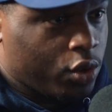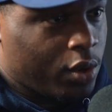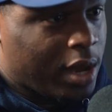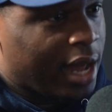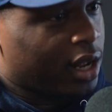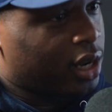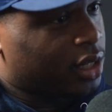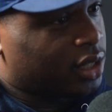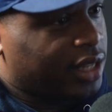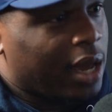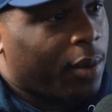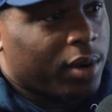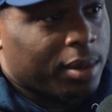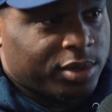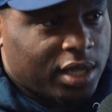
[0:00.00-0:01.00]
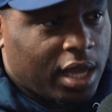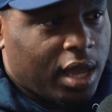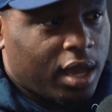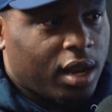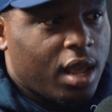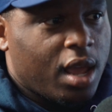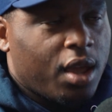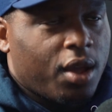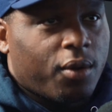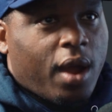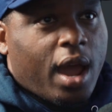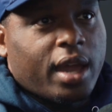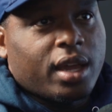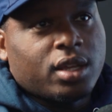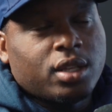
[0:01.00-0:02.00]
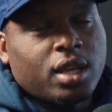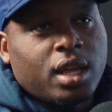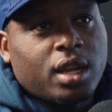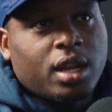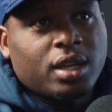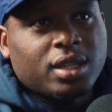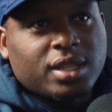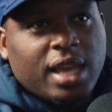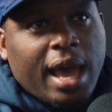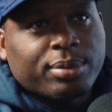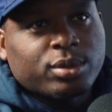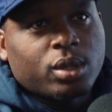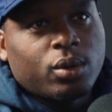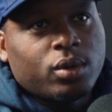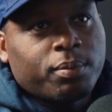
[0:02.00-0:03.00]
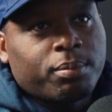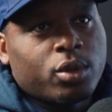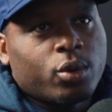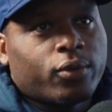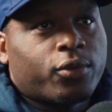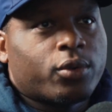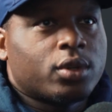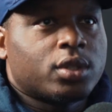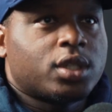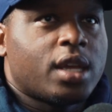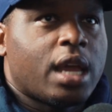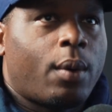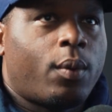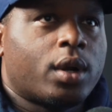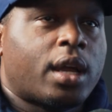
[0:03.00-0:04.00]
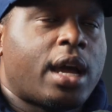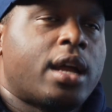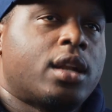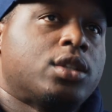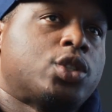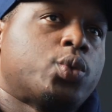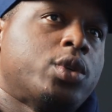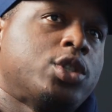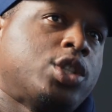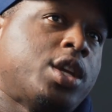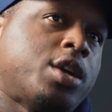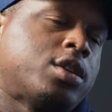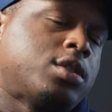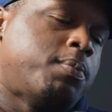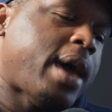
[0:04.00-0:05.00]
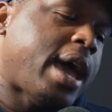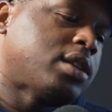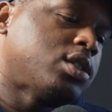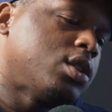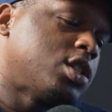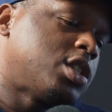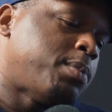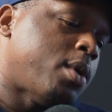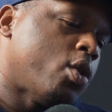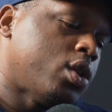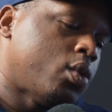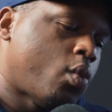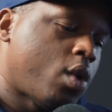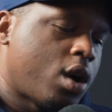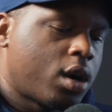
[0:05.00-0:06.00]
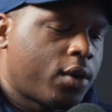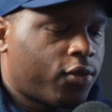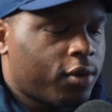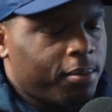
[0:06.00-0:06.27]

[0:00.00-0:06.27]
You got to understand what I'm saying, right? And it's absolutely beautiful to see. I want to kind of switch gears back to the spoken word.